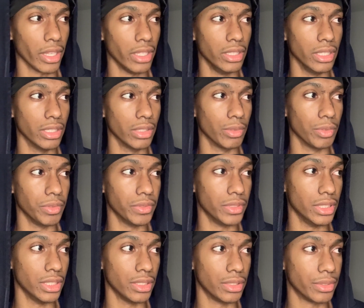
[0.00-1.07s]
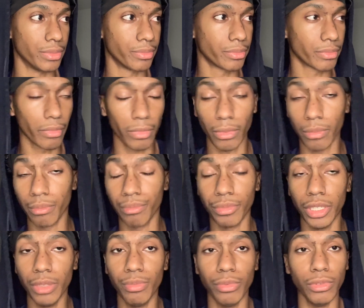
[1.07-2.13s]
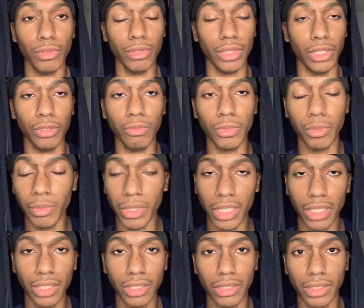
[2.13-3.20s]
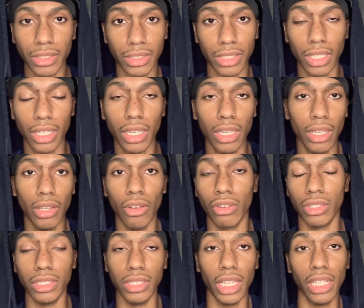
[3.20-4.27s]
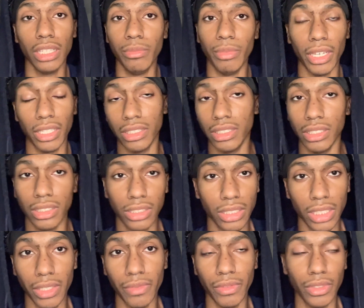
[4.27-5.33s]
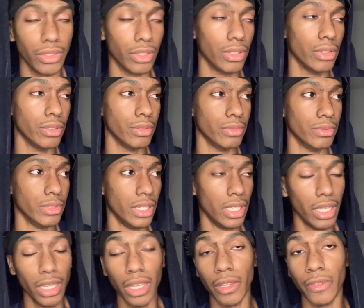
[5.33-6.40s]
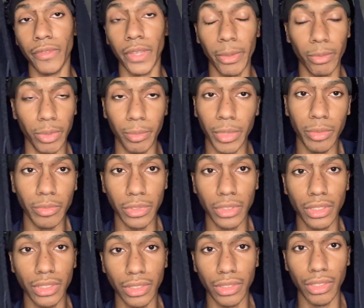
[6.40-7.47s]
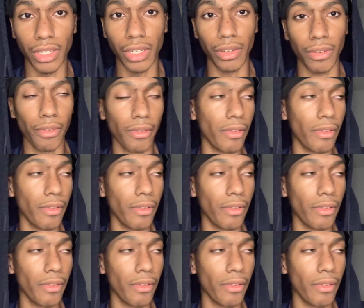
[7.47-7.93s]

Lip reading: Dealing with just people and human beings on a daily basis, even your own family members, you know.